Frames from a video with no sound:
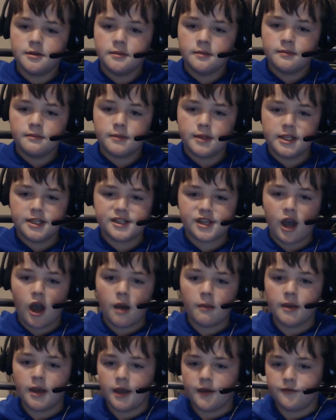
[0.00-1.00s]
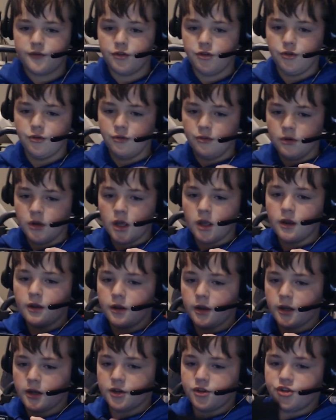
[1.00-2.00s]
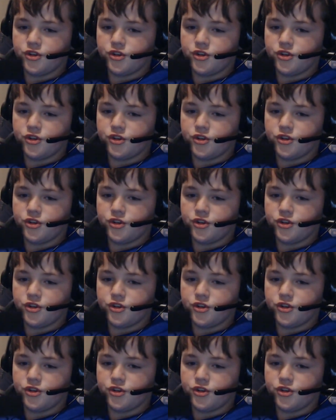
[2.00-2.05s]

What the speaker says: Please comment if you gonna shoot